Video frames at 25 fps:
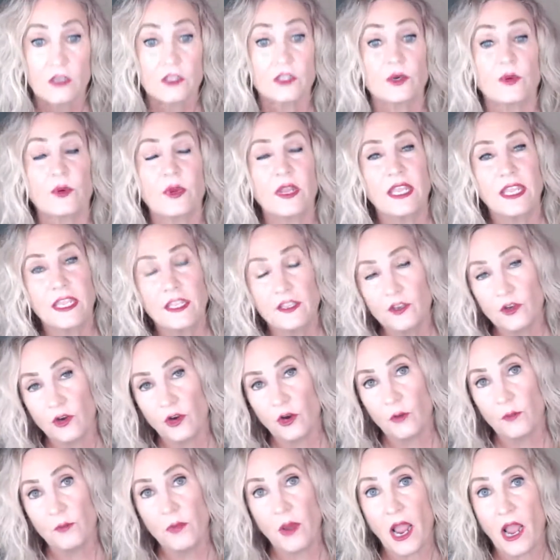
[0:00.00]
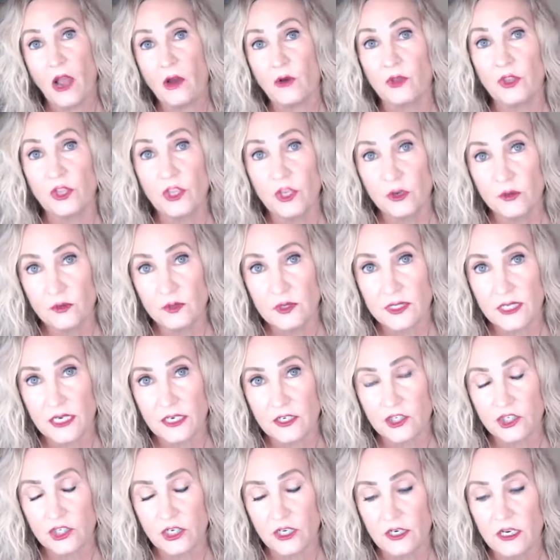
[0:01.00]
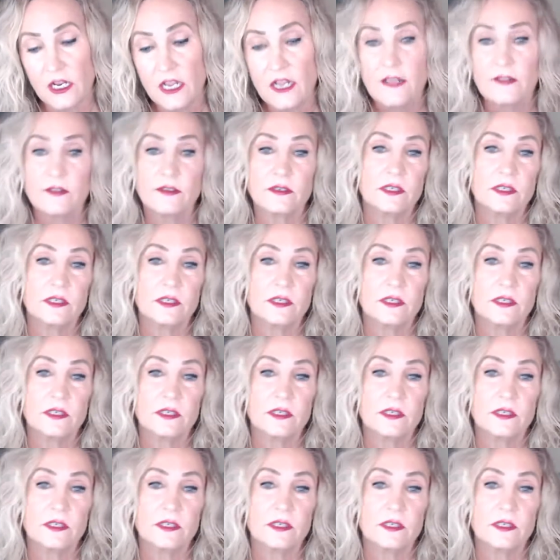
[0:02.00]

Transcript: So in your About You section,